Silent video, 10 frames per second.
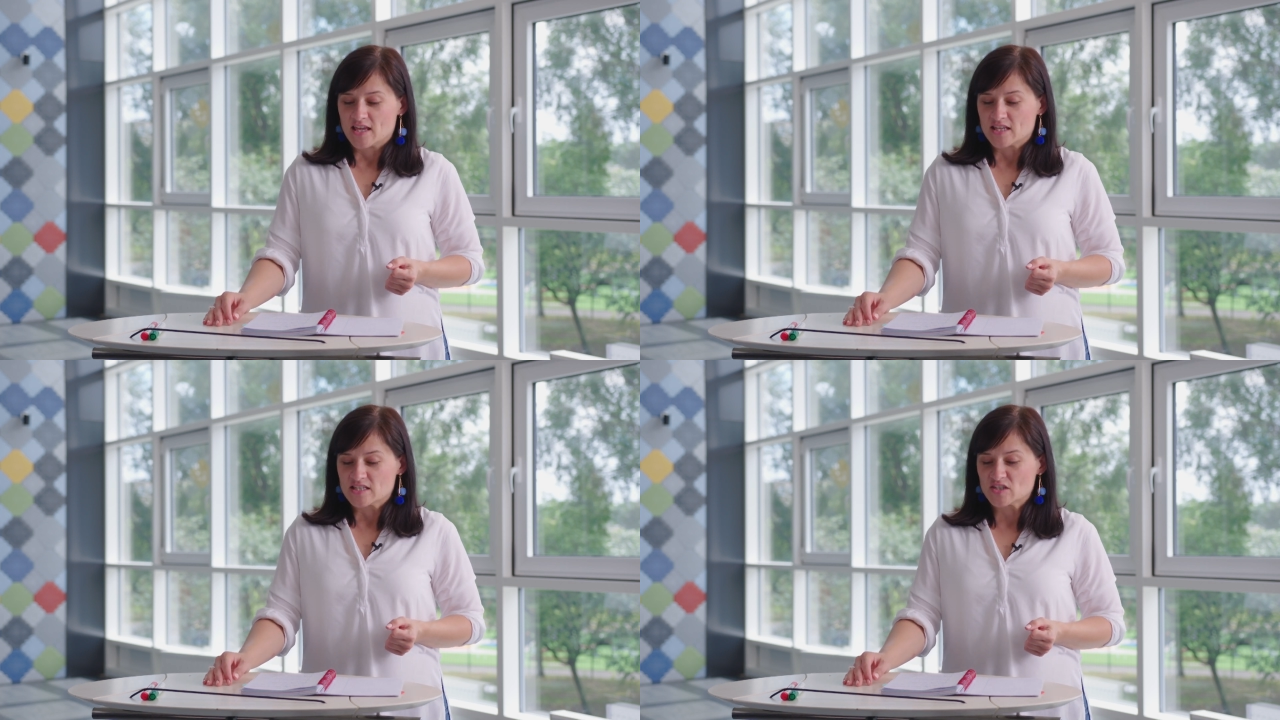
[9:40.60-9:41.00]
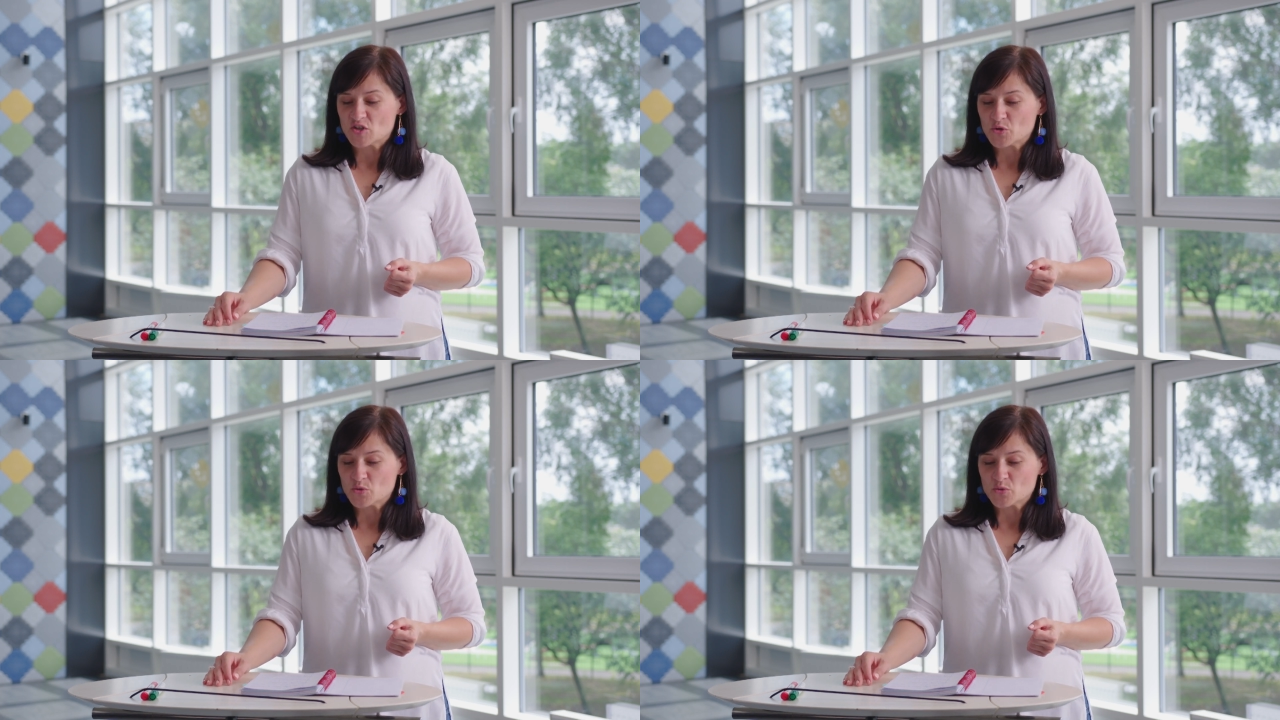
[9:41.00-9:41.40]

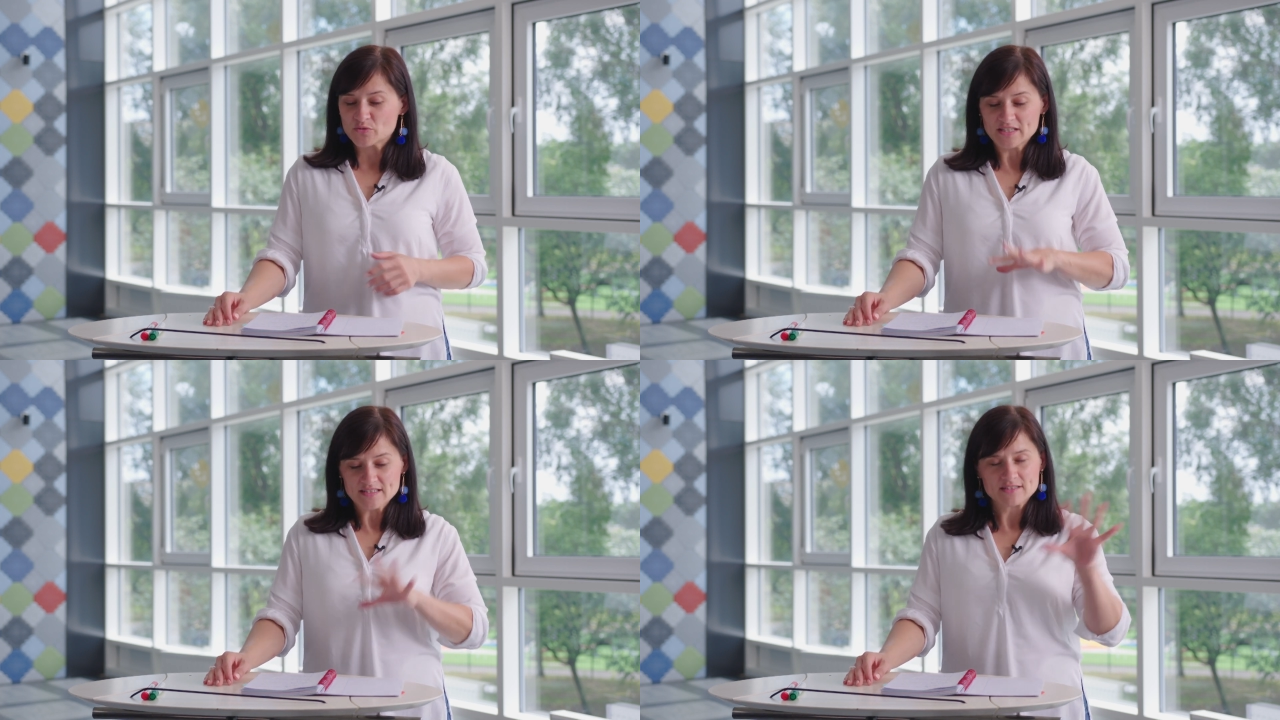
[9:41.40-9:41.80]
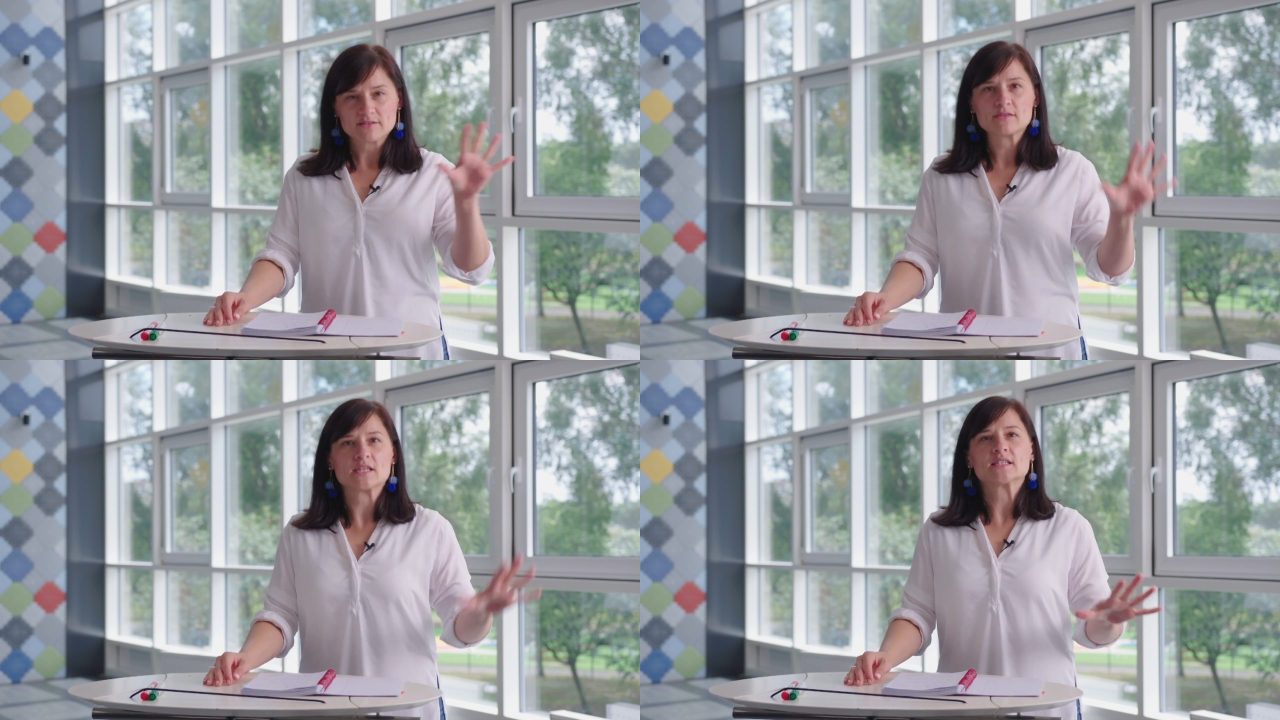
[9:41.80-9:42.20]
So these are
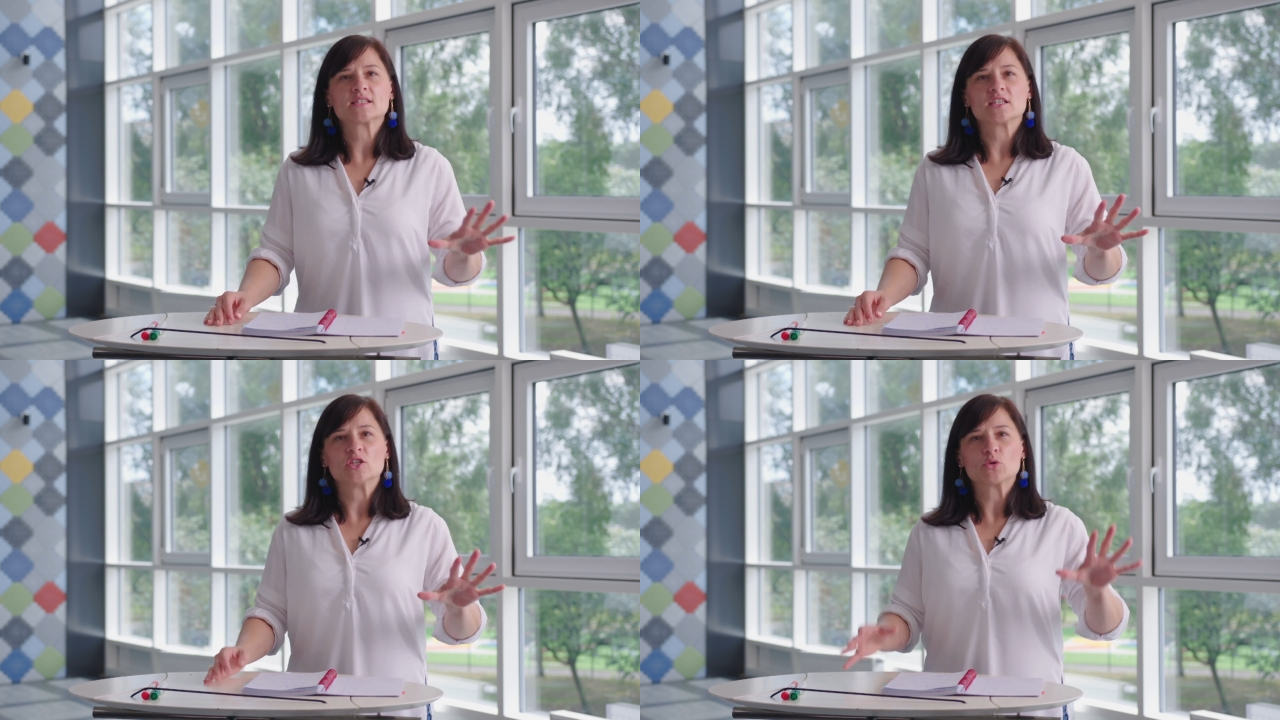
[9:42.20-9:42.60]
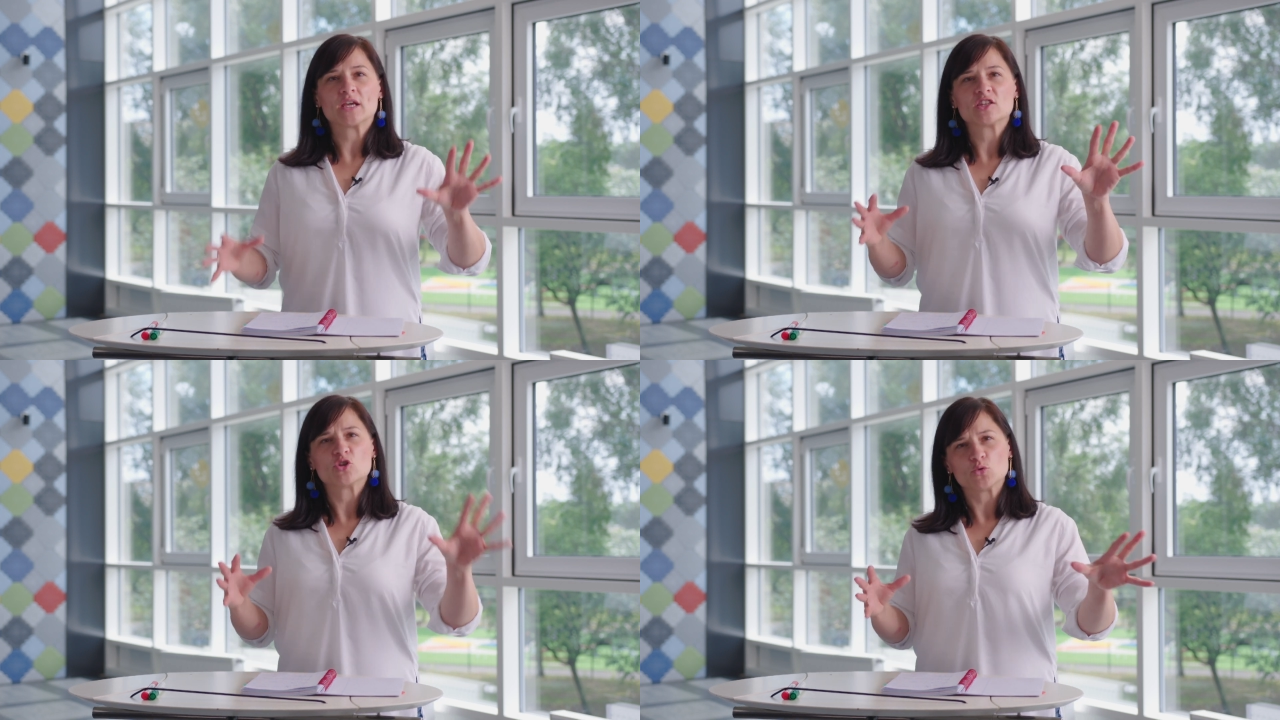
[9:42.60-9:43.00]
the things that you
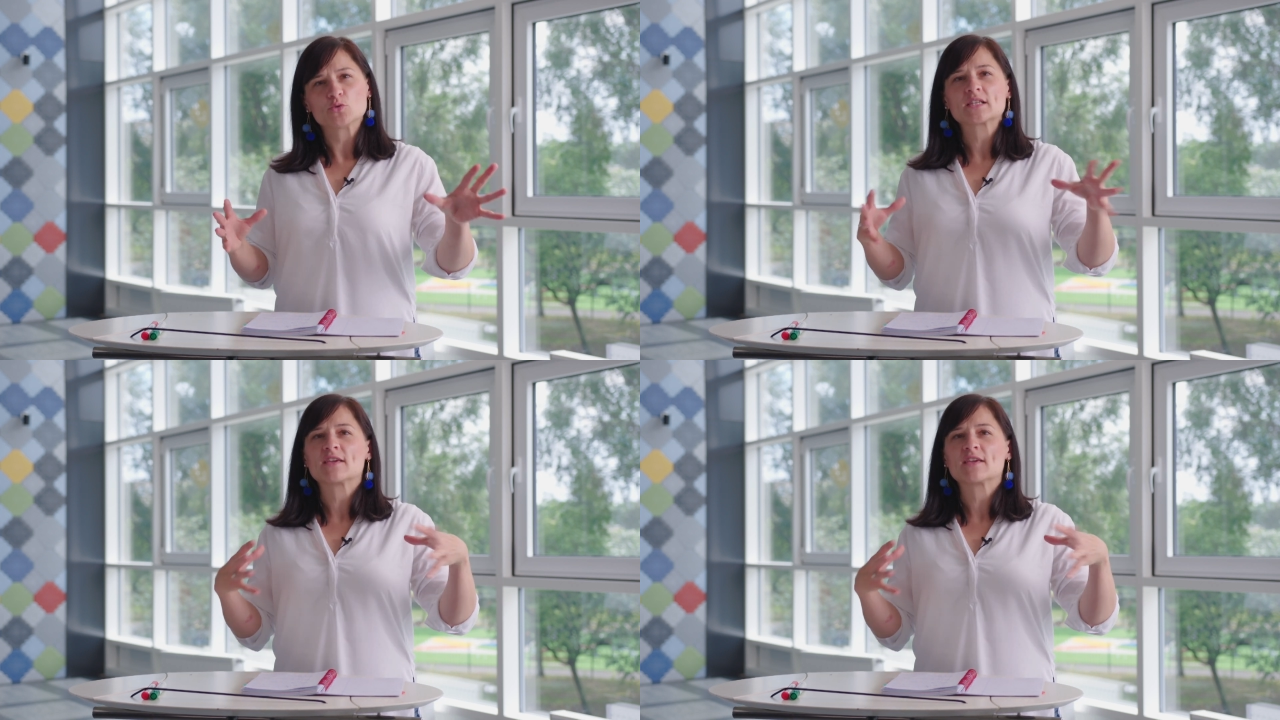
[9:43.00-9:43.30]
can use